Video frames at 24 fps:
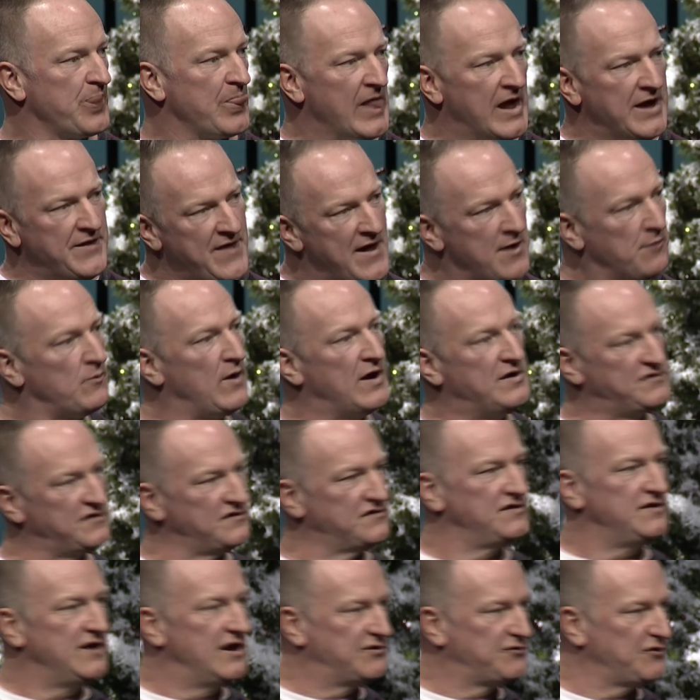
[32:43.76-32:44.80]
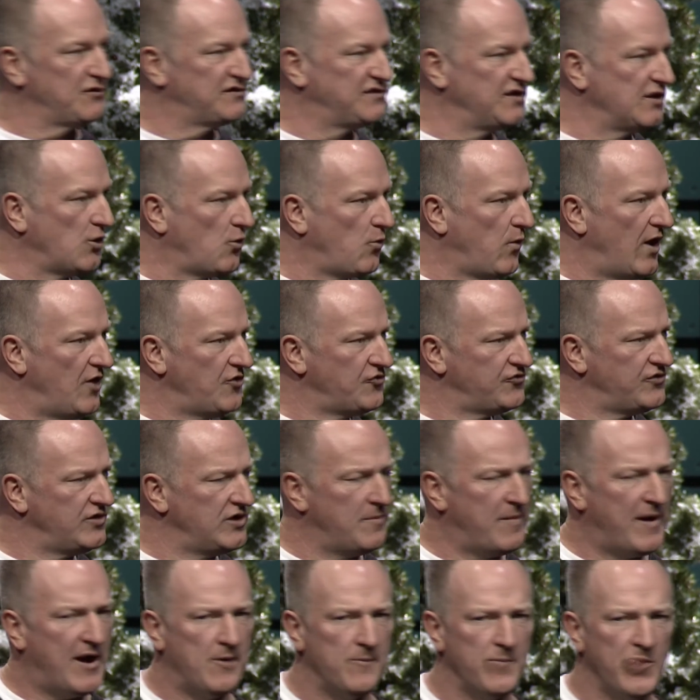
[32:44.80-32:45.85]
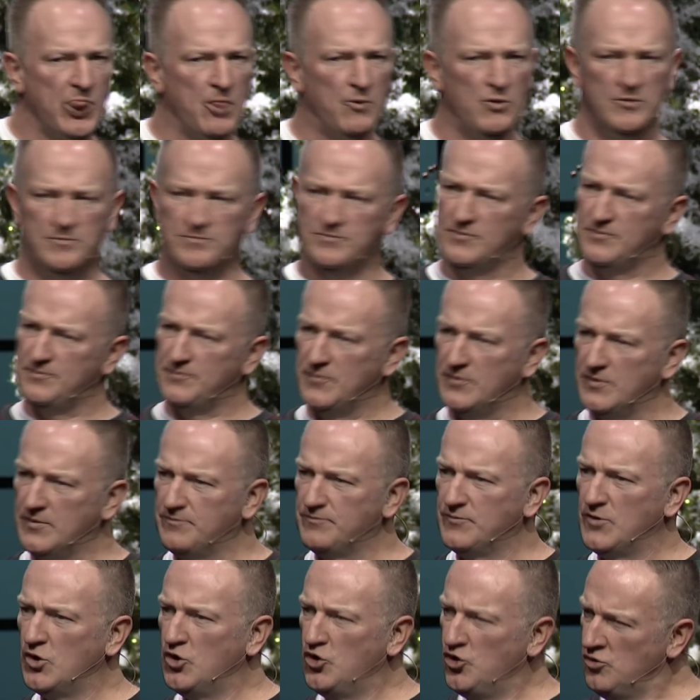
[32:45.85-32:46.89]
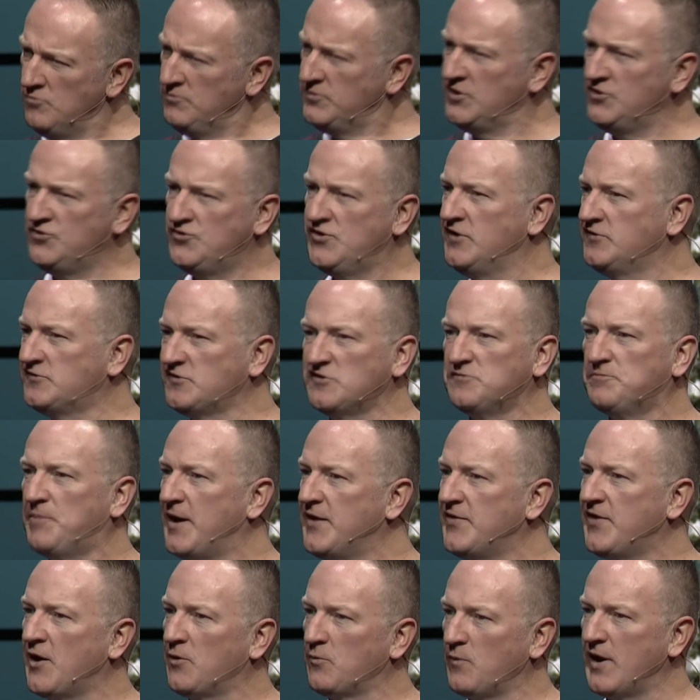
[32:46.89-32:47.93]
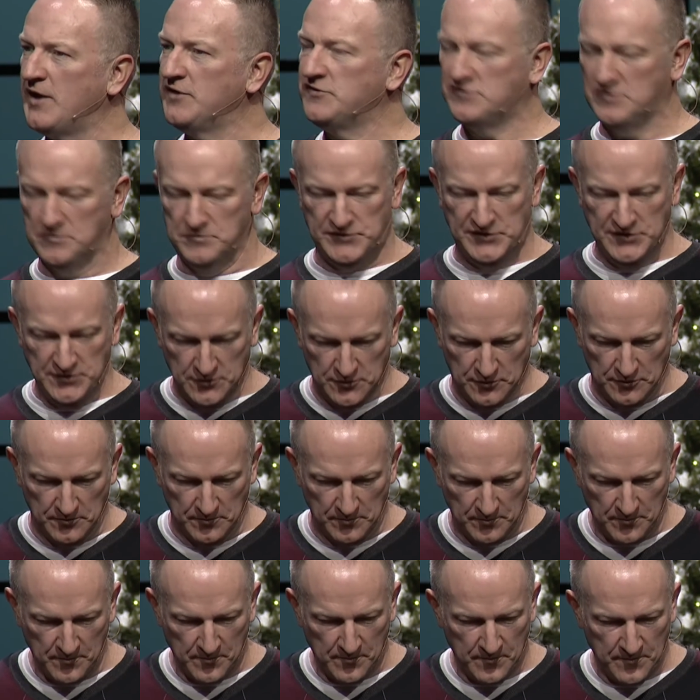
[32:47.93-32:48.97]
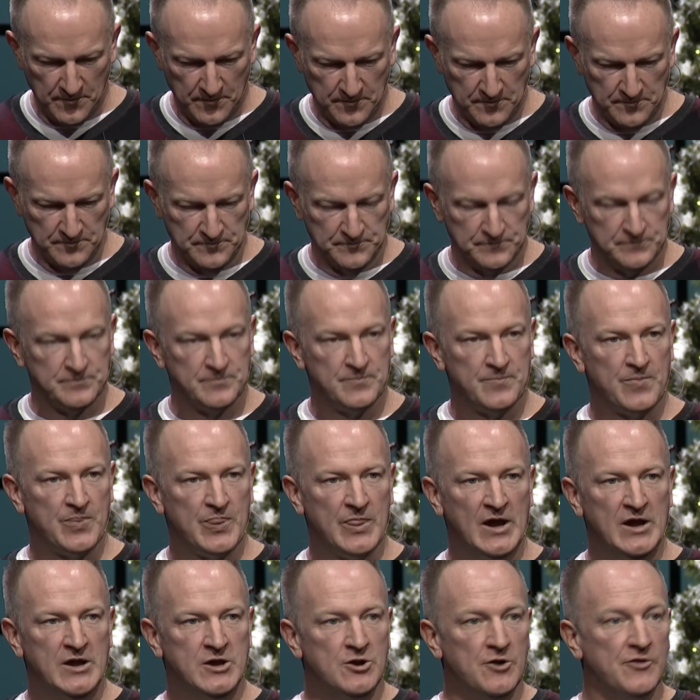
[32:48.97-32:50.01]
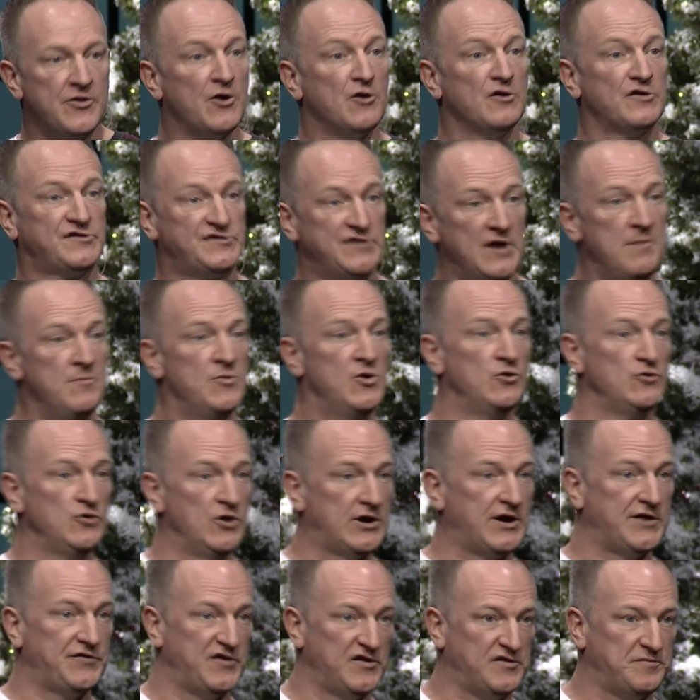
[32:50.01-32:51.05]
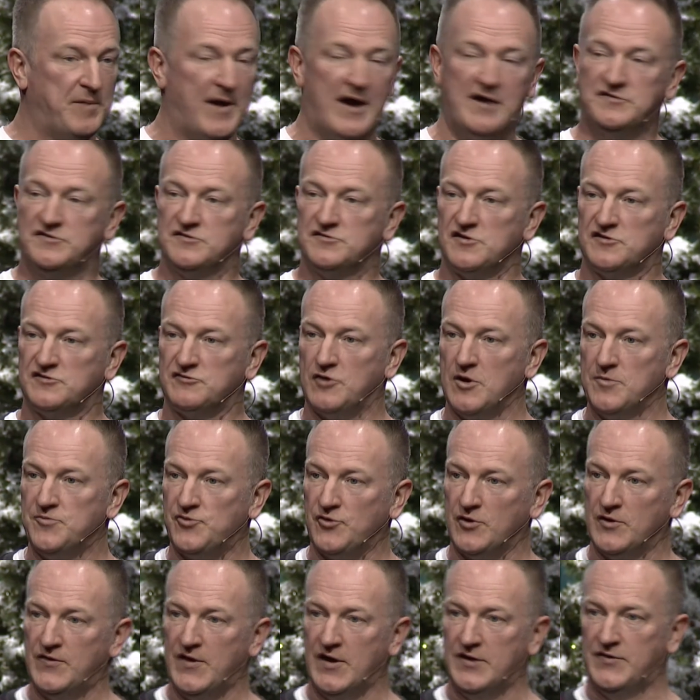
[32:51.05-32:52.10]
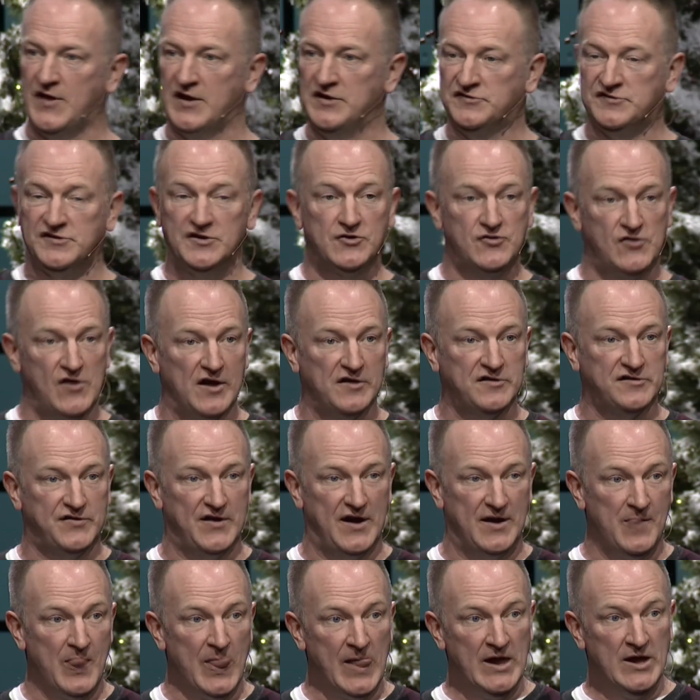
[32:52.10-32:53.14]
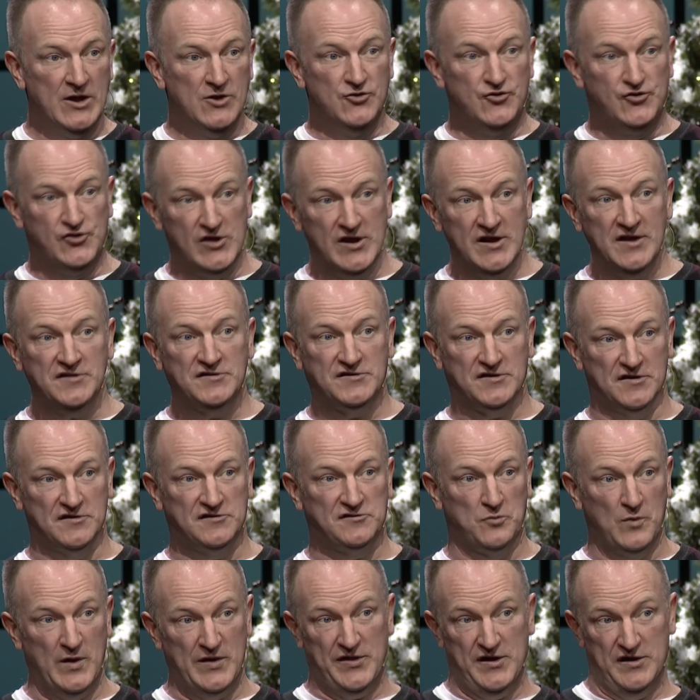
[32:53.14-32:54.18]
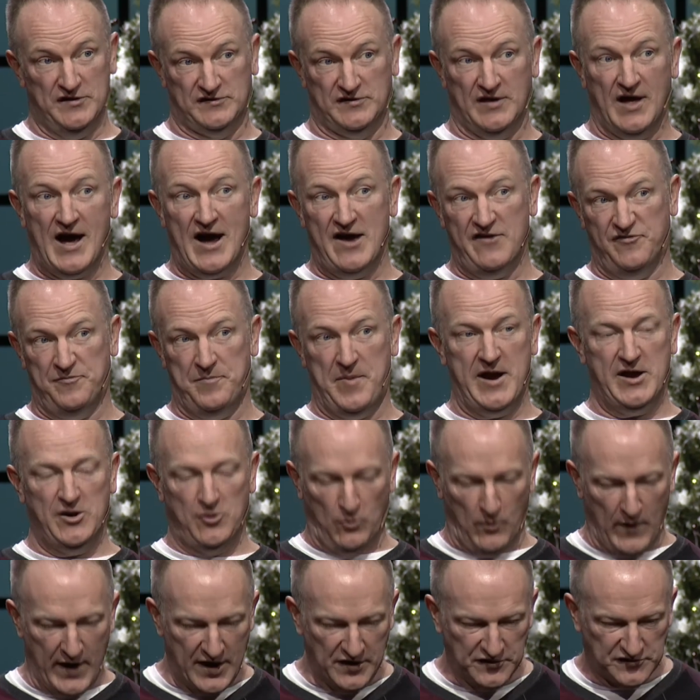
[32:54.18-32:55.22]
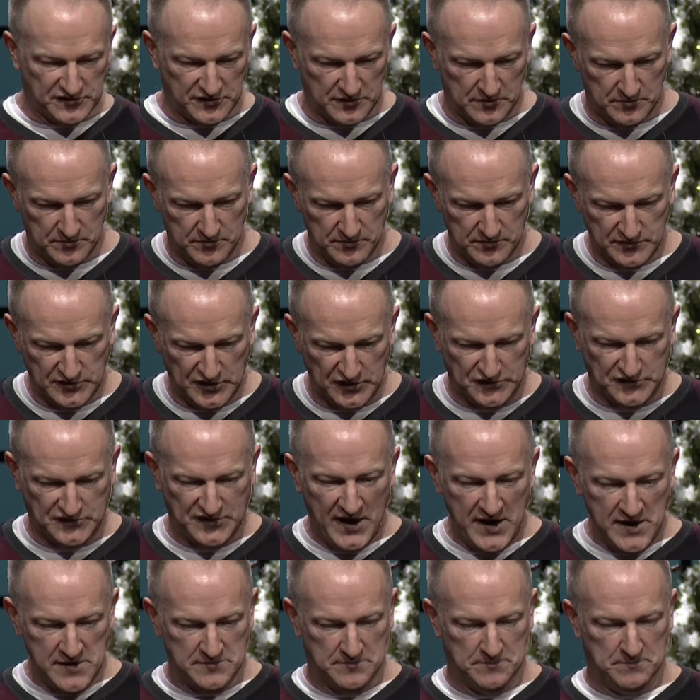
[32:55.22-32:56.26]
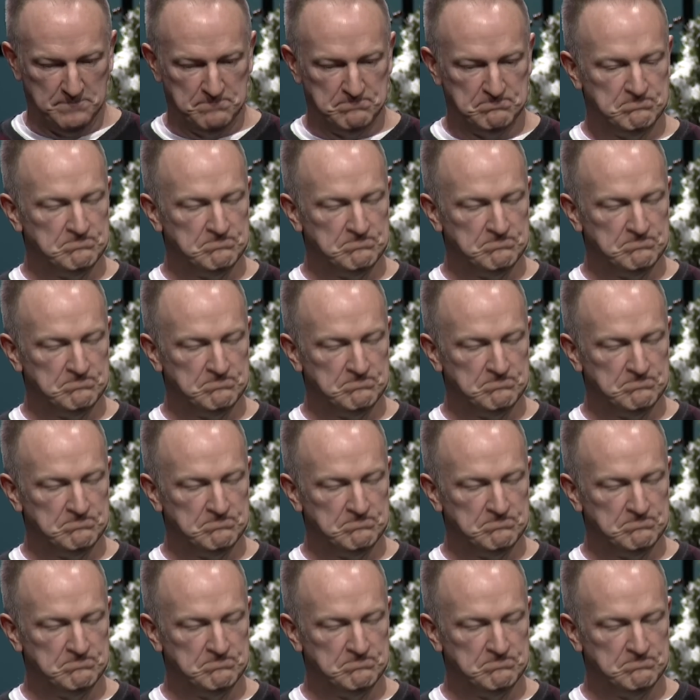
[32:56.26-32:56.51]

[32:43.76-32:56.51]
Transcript: And that raises an interesting question about well, whom did Jesus pay that ransom to? You know, there are some who look at this passage of Scripture and they suggest that Jesus, with his life, paid a ransom to Satan,